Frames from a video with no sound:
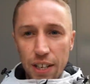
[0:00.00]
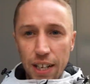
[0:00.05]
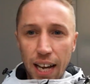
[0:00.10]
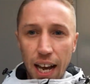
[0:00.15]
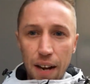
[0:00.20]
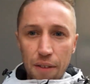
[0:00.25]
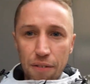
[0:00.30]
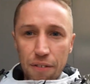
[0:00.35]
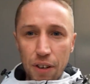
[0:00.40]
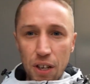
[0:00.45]
the
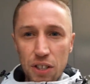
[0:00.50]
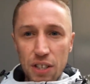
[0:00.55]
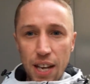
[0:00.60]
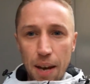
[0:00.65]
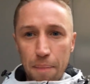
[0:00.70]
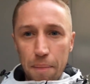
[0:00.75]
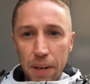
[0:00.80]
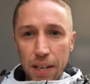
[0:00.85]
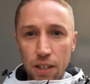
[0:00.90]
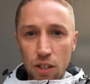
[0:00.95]
game, first
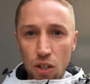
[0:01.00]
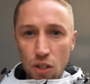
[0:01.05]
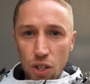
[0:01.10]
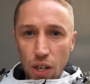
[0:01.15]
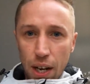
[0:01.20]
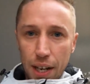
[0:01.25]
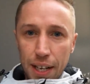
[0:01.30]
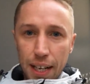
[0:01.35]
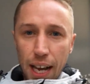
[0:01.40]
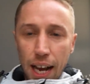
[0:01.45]
10 minutes or
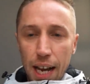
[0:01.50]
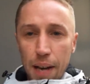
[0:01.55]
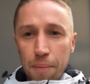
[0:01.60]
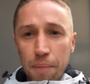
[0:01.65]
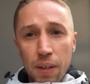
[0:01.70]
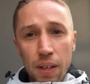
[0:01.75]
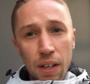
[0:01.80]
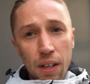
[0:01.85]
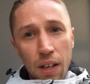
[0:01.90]
so of the game.